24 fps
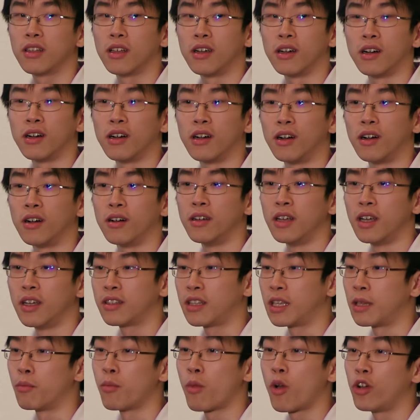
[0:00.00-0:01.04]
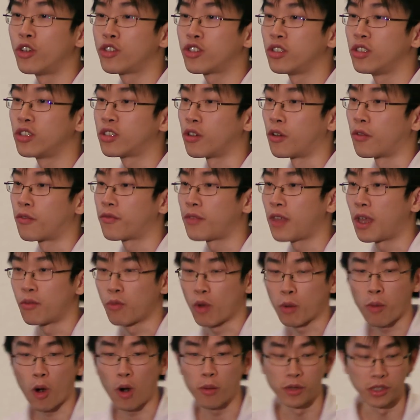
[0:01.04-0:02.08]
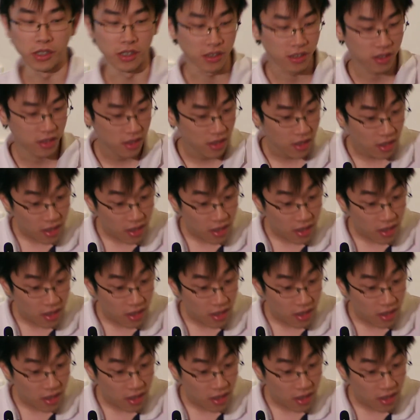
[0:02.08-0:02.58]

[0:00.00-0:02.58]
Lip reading: the emergence of network properties.